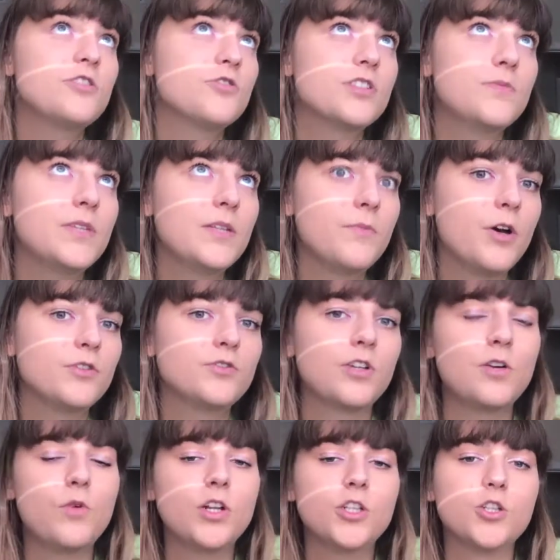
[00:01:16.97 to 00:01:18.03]
me the most, or I
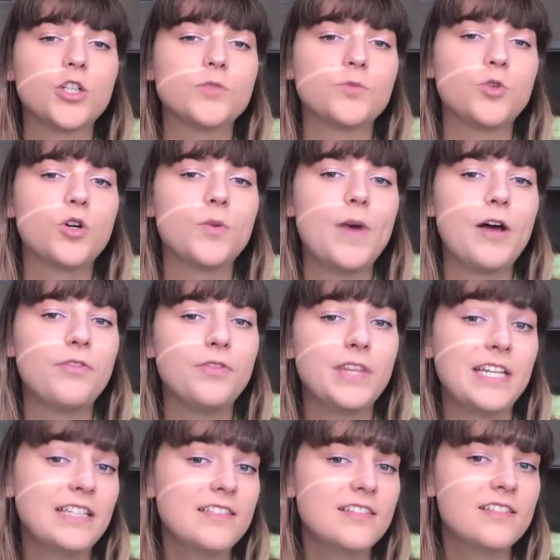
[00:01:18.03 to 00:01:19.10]
want to learn more about
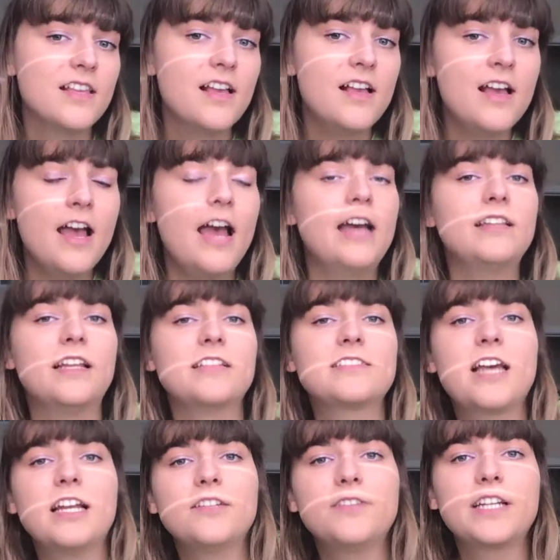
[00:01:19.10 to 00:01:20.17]
this, and that's
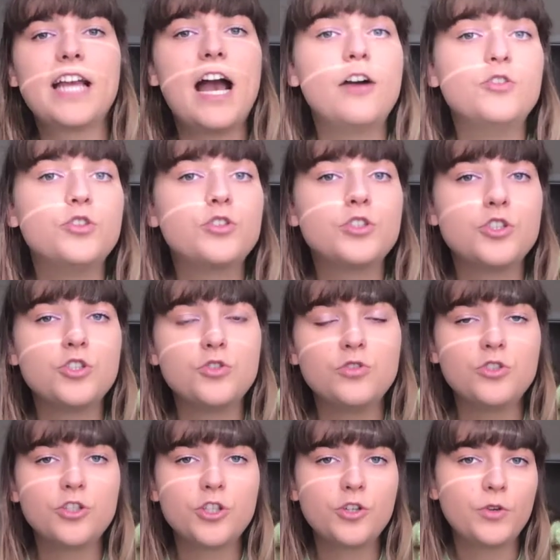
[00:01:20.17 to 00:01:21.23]
kind of like how you can choose
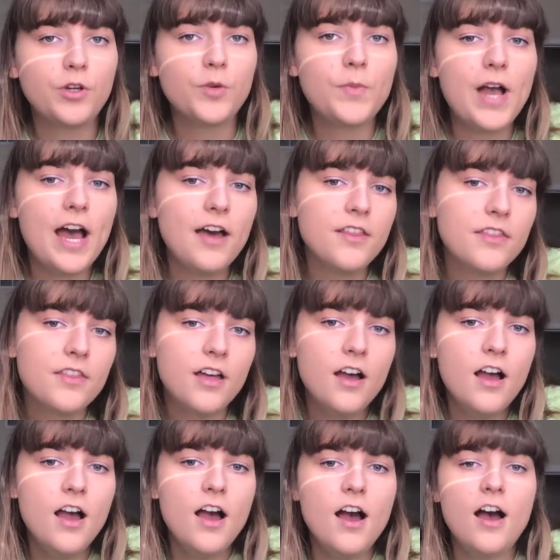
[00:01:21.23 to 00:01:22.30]
your career path.
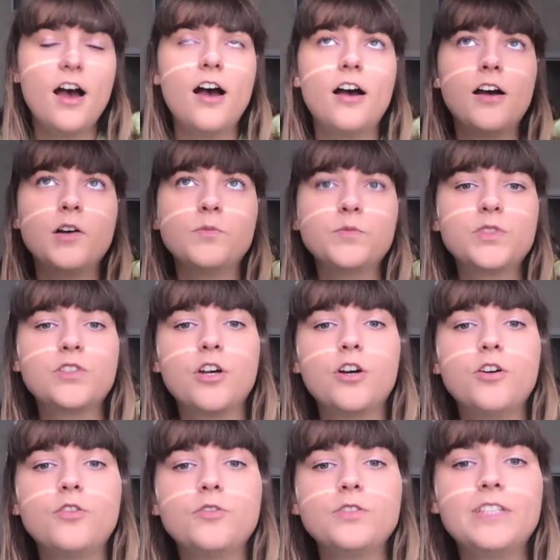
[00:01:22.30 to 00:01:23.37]

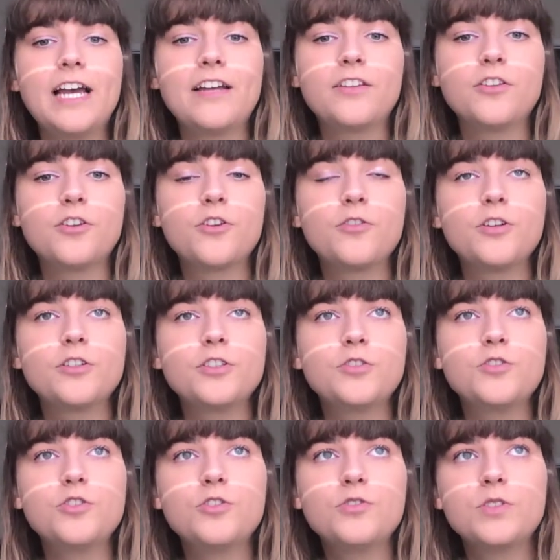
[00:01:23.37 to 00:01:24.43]
So yeah, the career you
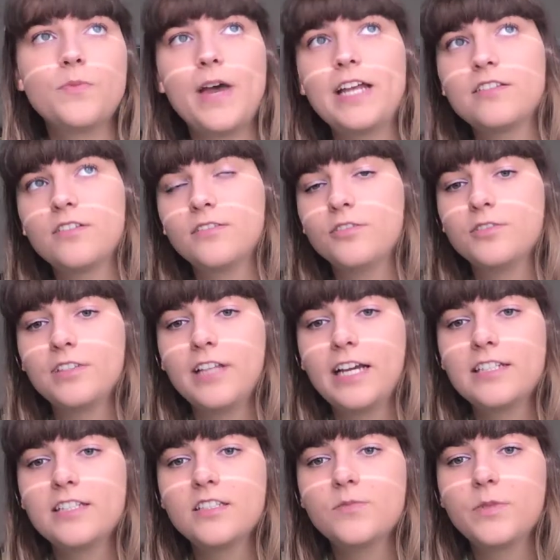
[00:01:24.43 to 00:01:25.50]
choose depends on those
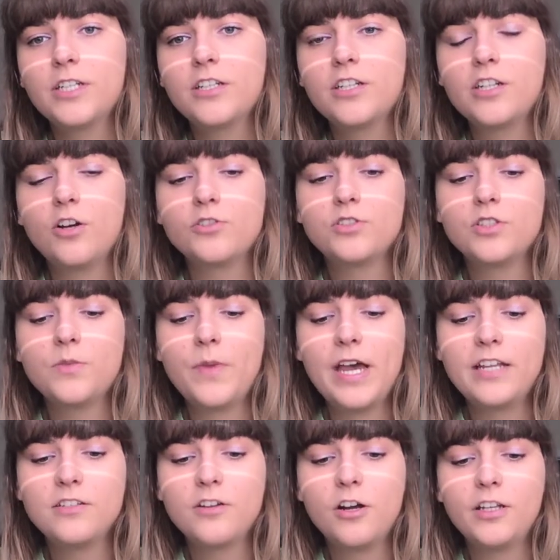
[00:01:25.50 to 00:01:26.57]
electives, but it can also
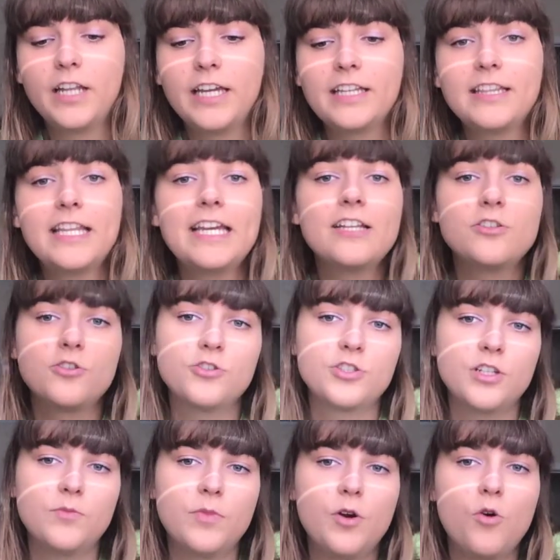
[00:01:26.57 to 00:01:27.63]
depend on like the
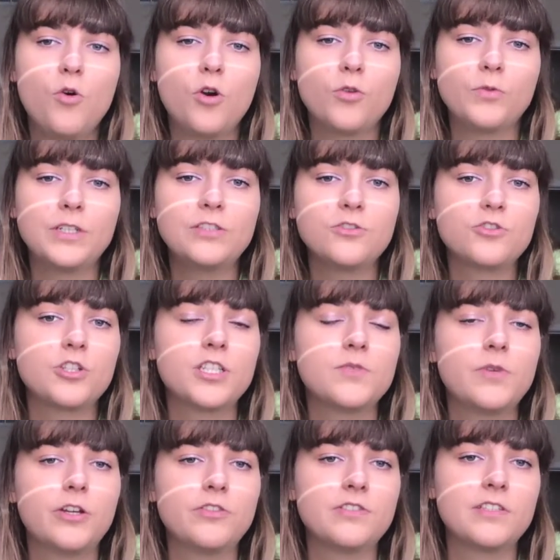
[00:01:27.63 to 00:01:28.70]
internship or research
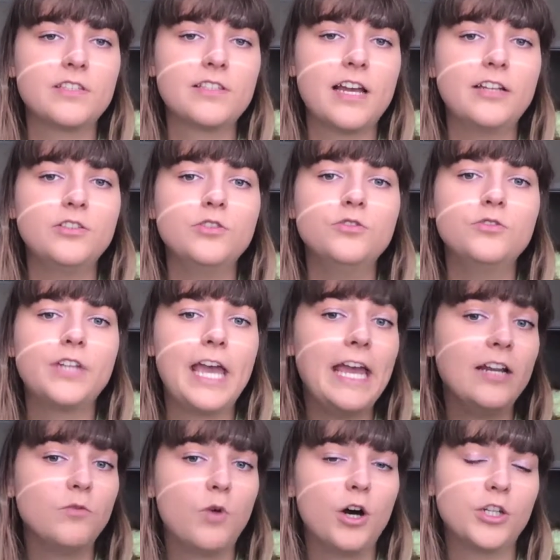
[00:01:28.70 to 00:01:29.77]
experiences that you
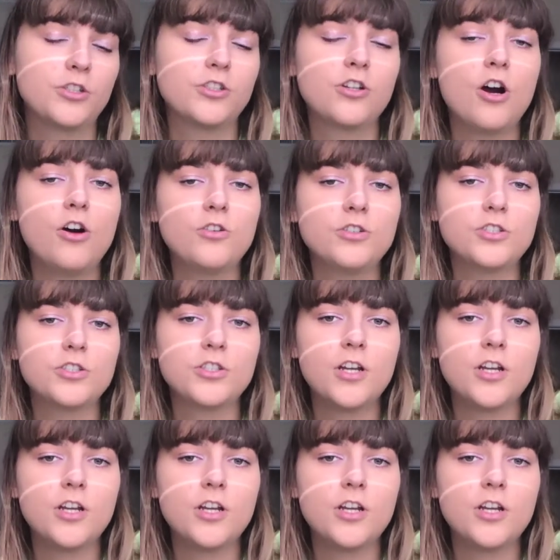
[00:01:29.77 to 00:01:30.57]
gain while you're in college.